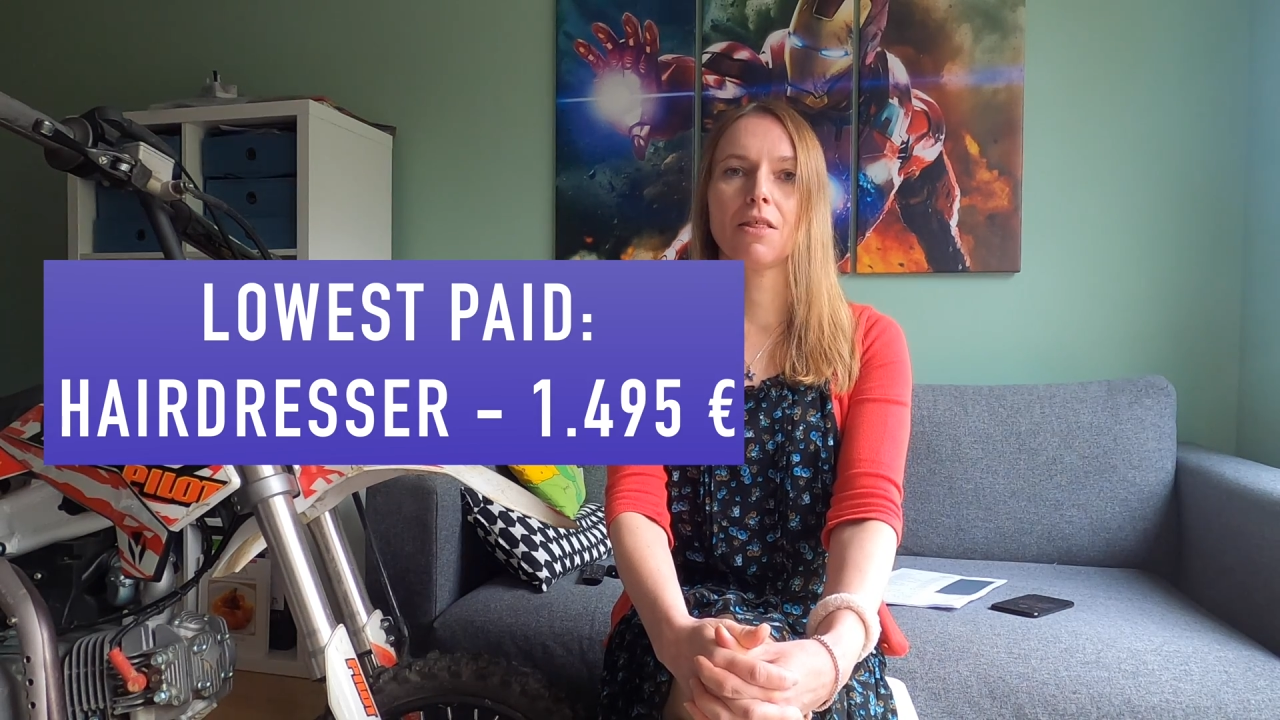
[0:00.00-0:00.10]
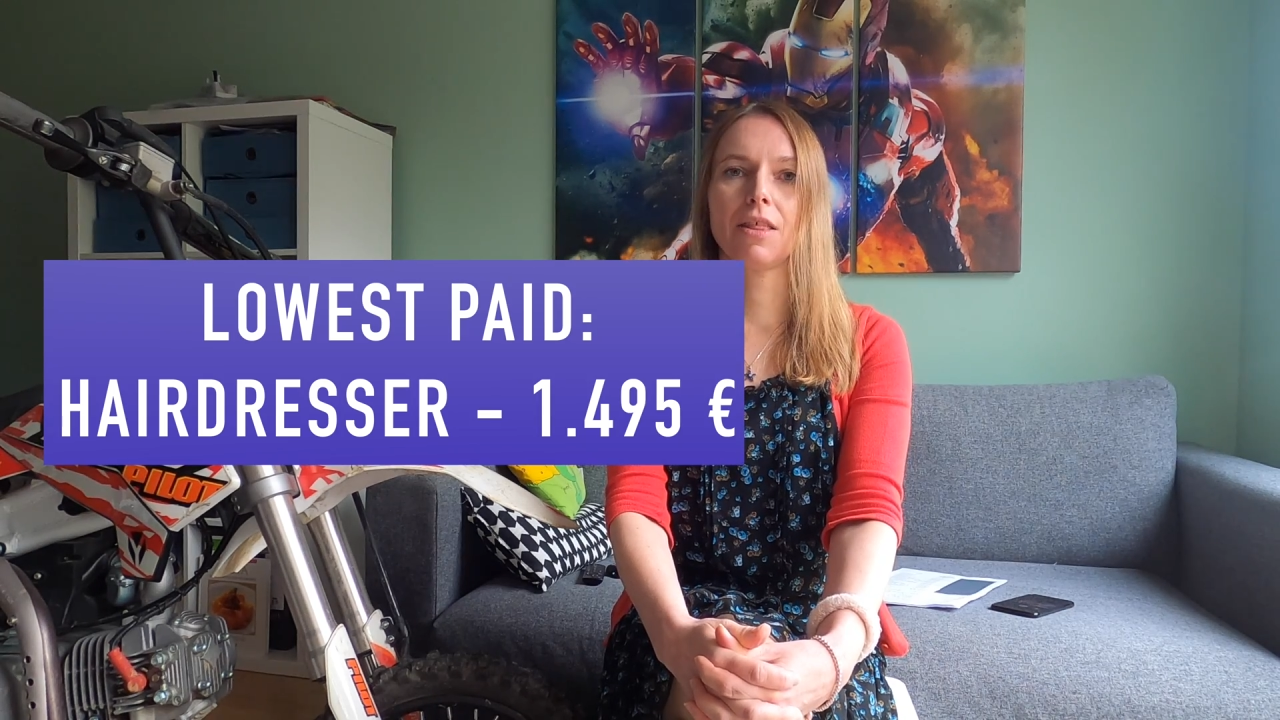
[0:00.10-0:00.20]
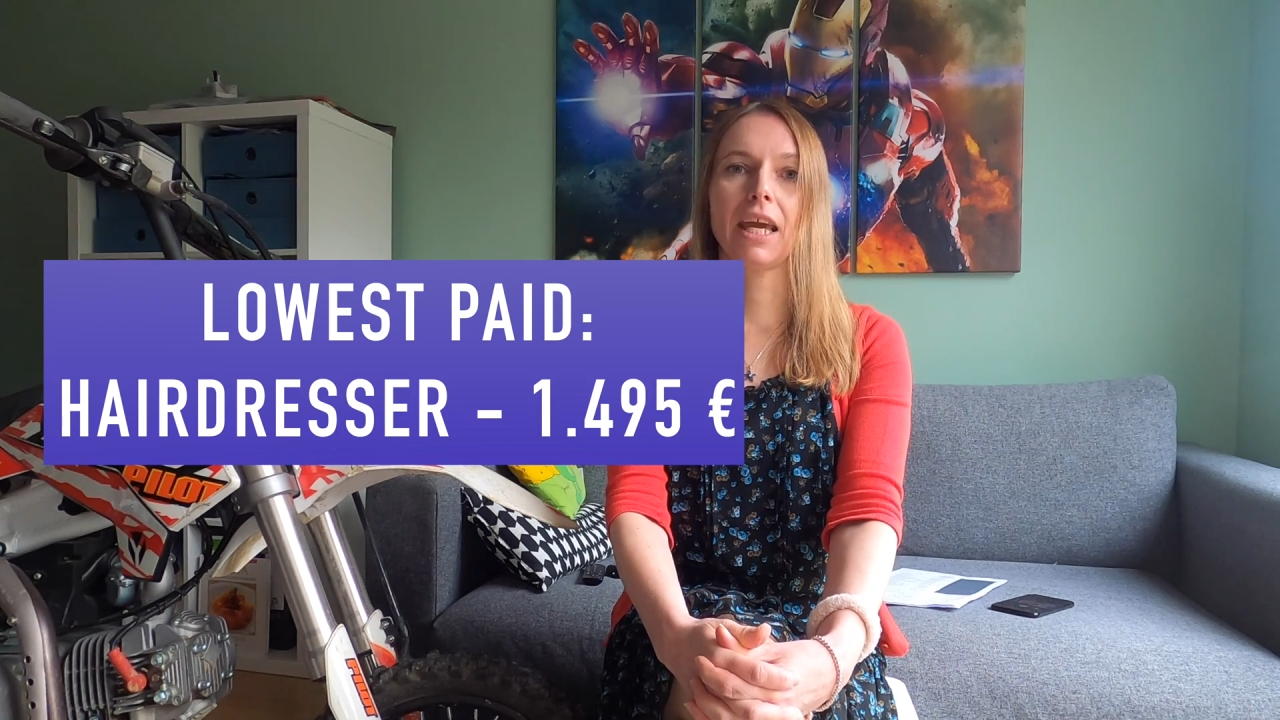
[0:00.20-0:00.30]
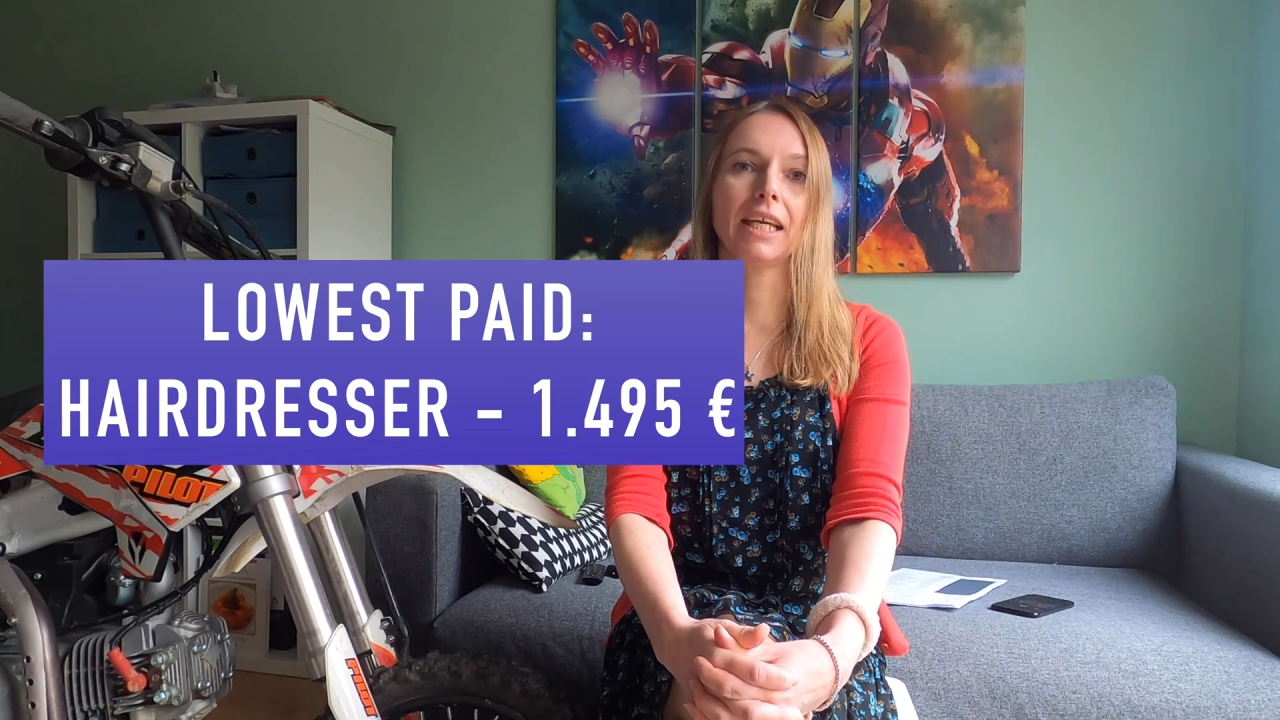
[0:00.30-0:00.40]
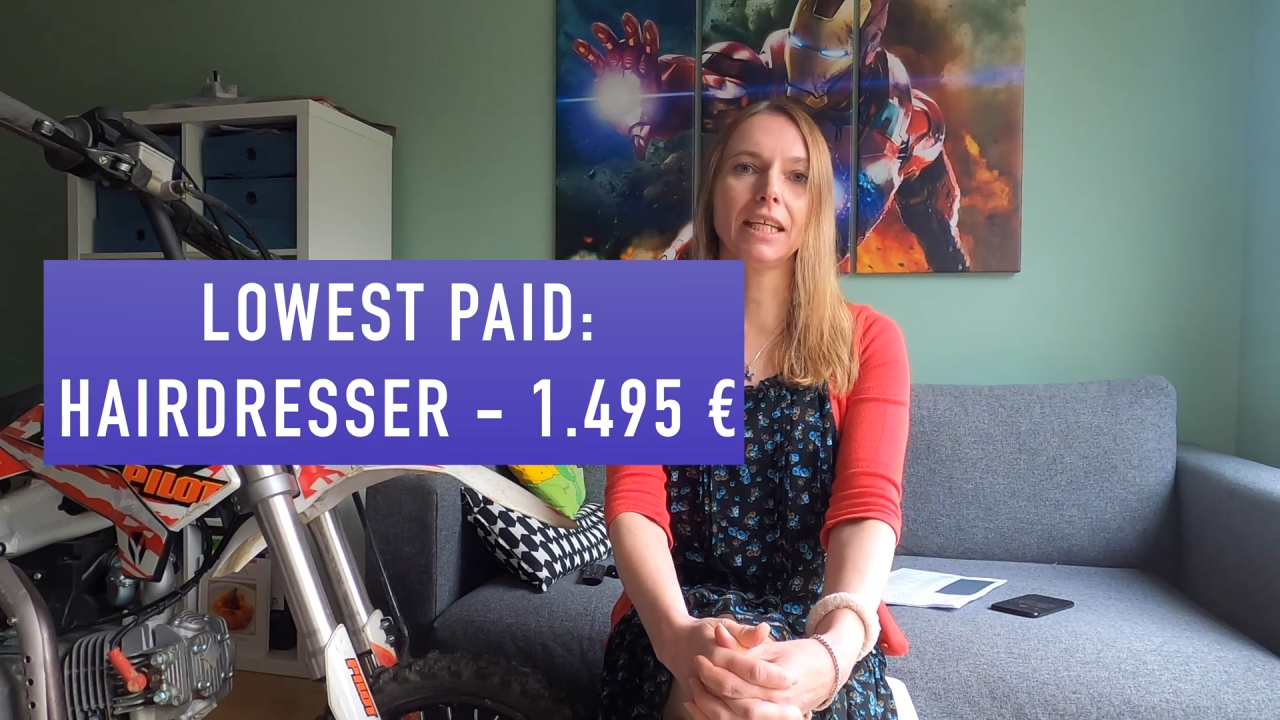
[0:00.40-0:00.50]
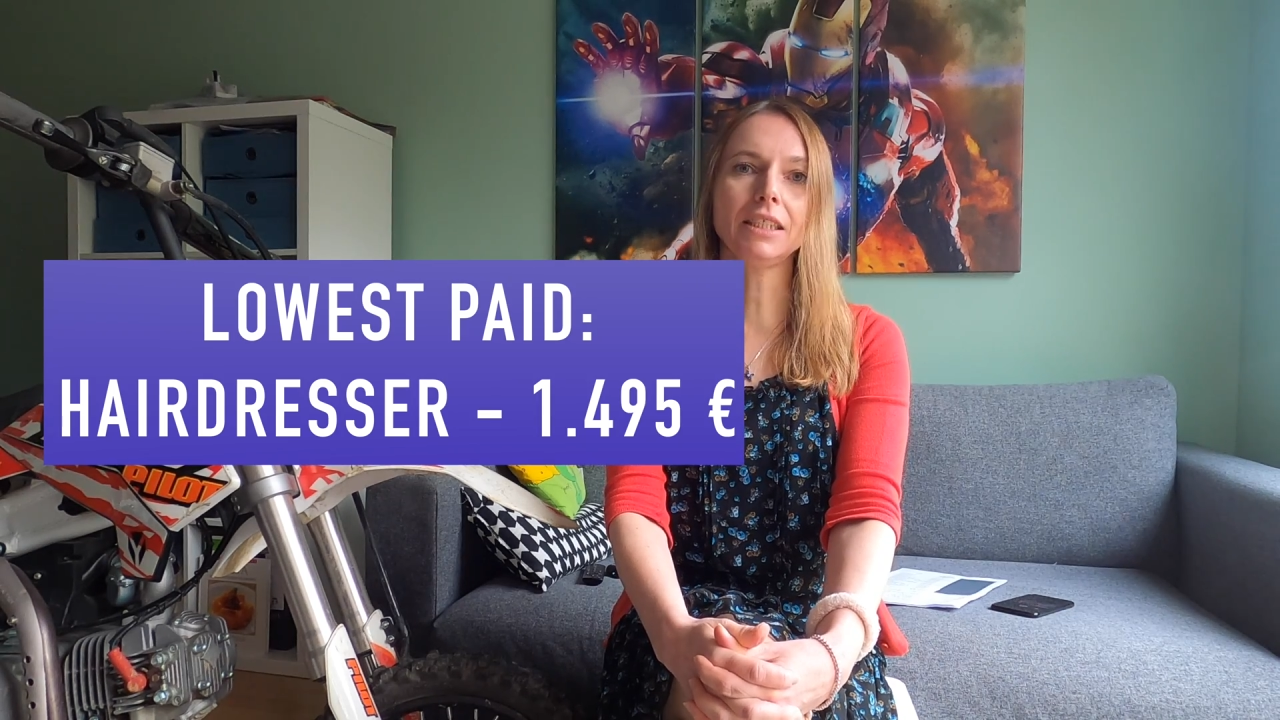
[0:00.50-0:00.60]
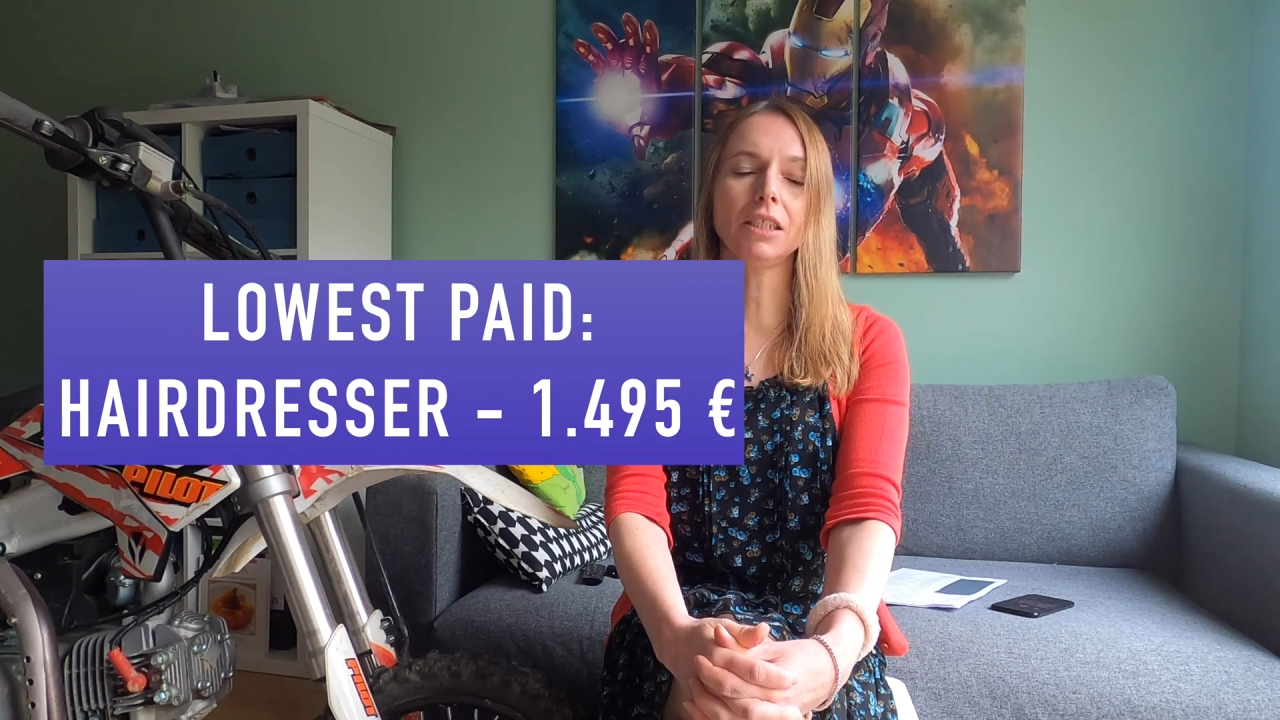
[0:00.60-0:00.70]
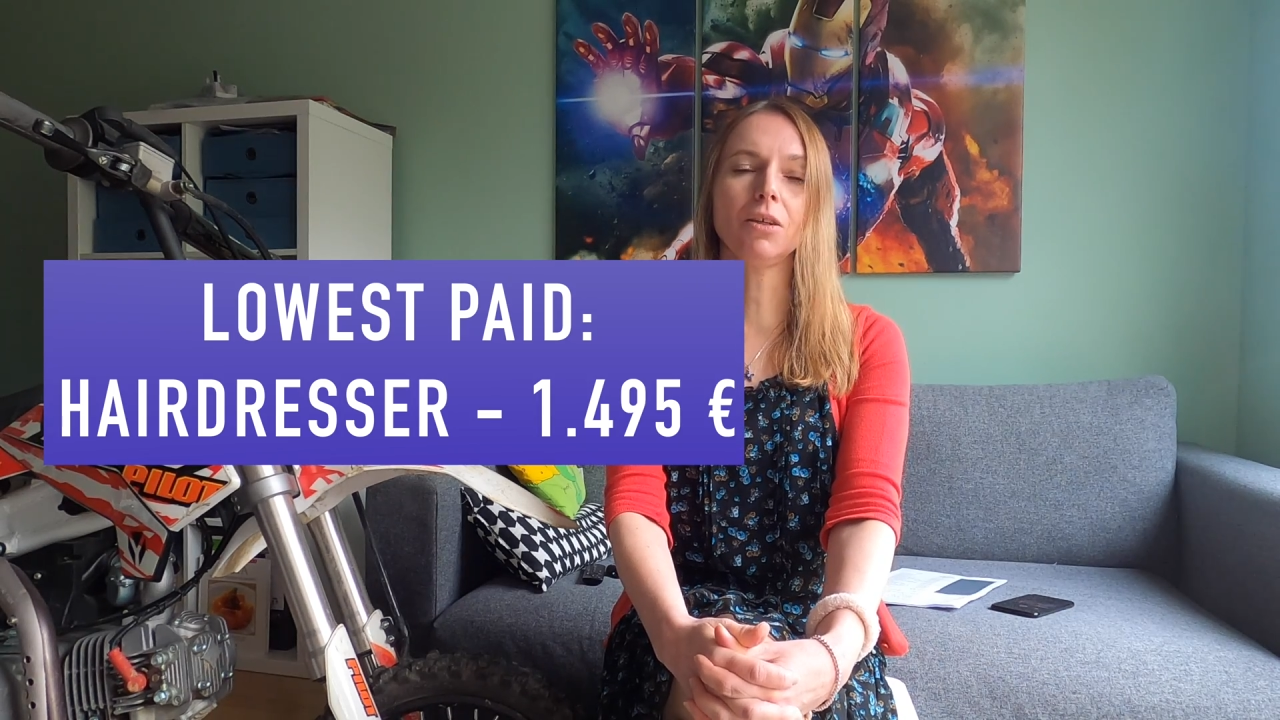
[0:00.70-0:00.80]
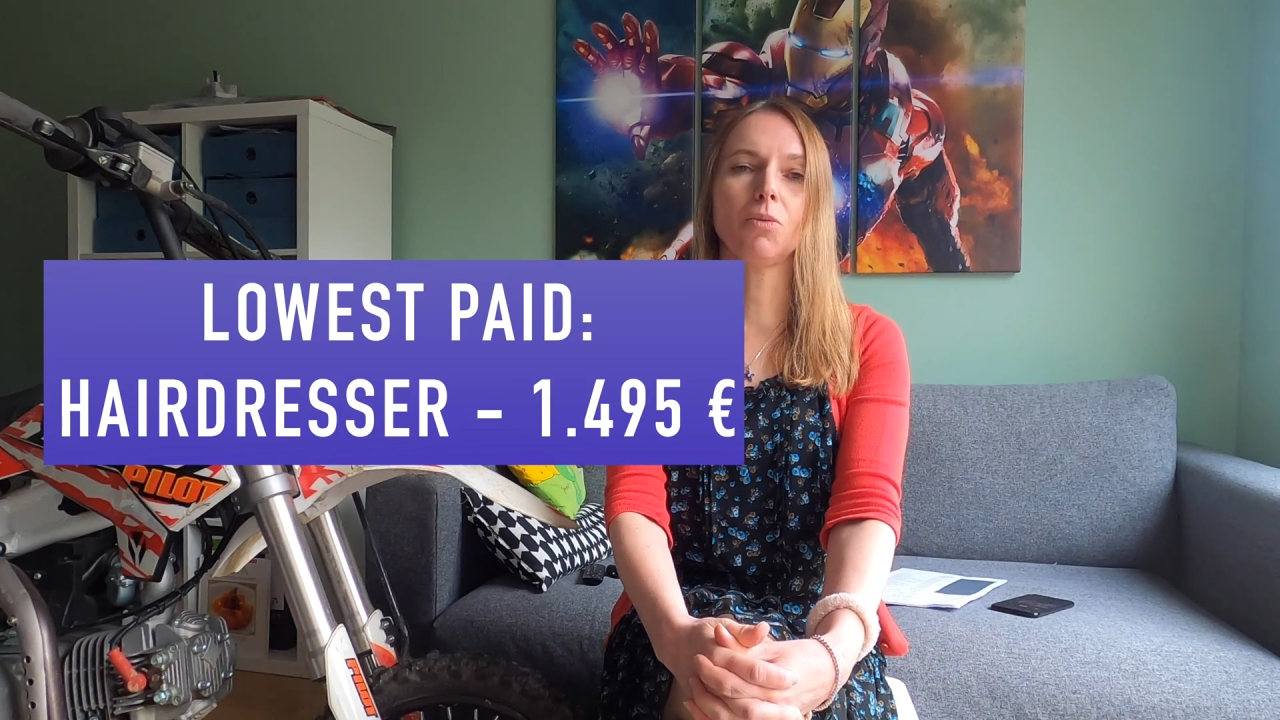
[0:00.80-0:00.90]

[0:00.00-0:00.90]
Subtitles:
They are getting